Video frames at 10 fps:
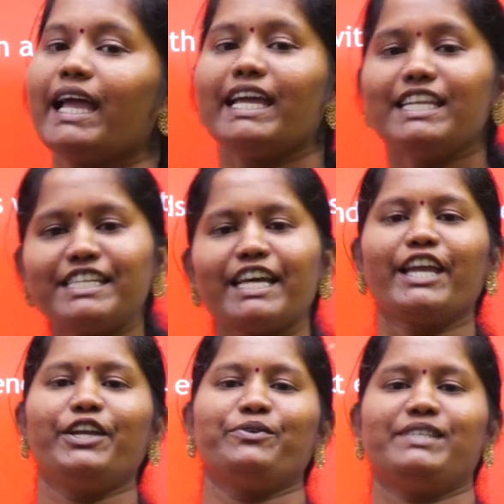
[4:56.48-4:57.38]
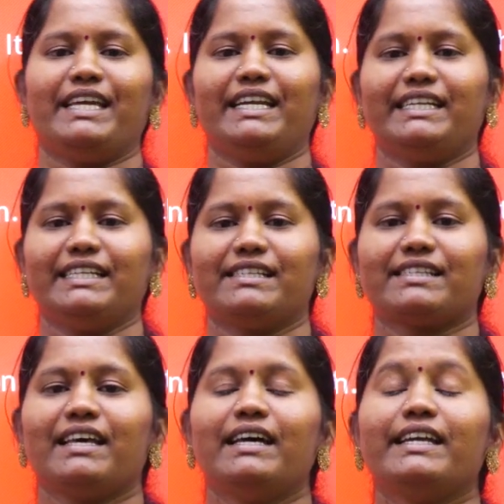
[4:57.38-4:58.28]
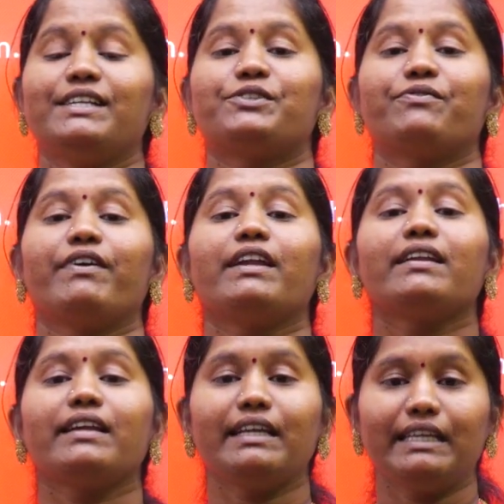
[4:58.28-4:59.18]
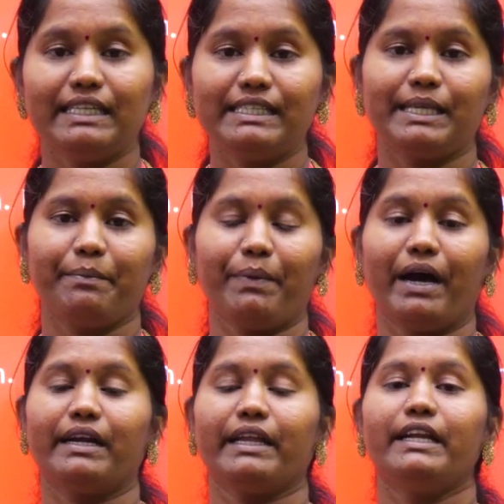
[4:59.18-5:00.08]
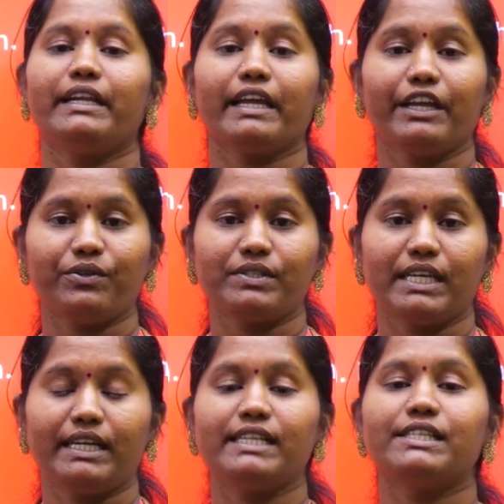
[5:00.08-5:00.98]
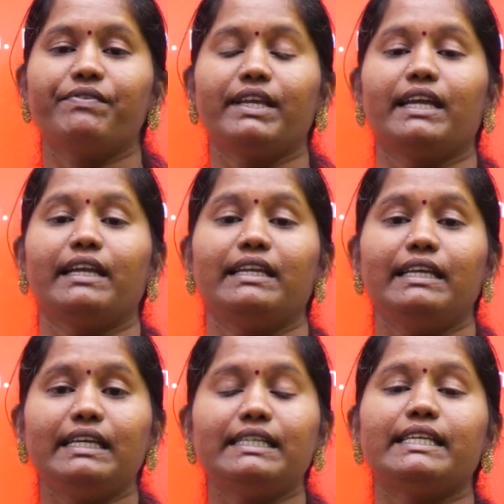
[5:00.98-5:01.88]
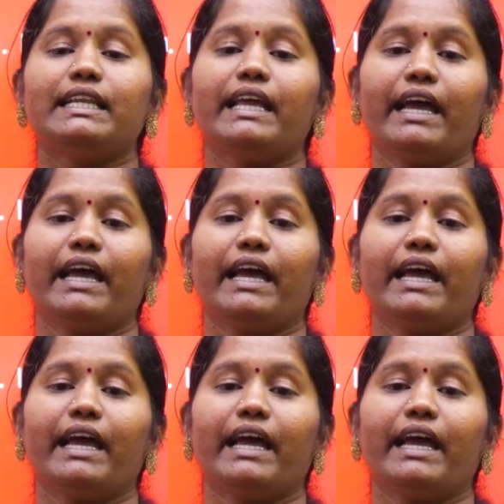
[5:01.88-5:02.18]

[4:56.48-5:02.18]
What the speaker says: Interrogative sentence. It's very easy part. Interrogative sentence, we can easily